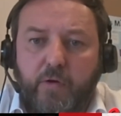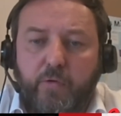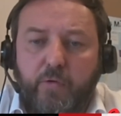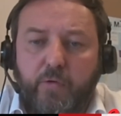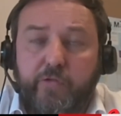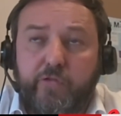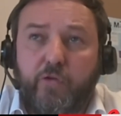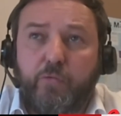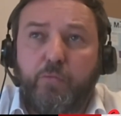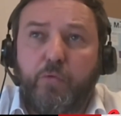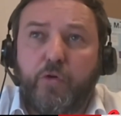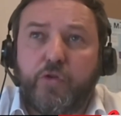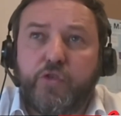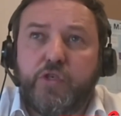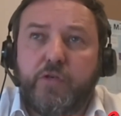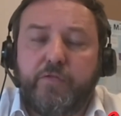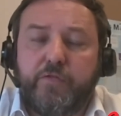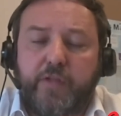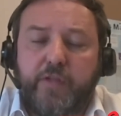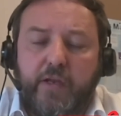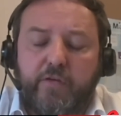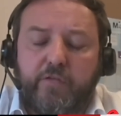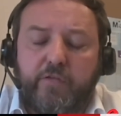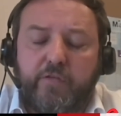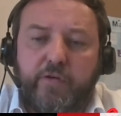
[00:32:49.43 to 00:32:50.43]
so much of
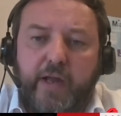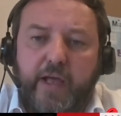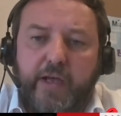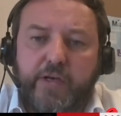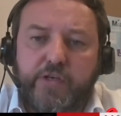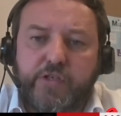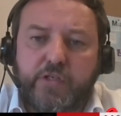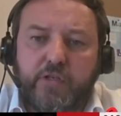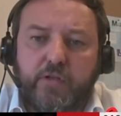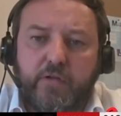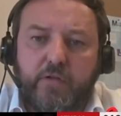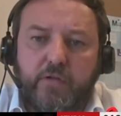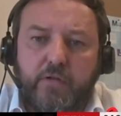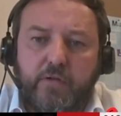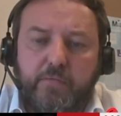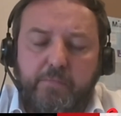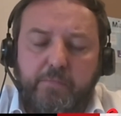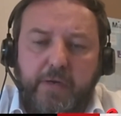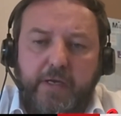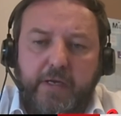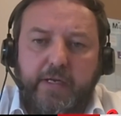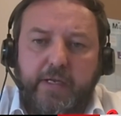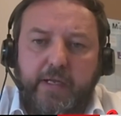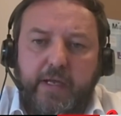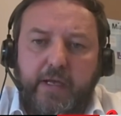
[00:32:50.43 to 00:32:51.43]
the international
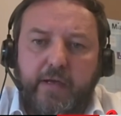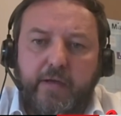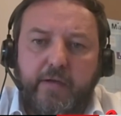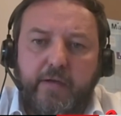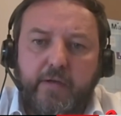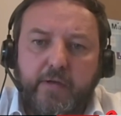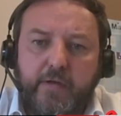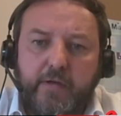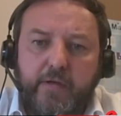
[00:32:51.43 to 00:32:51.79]
media,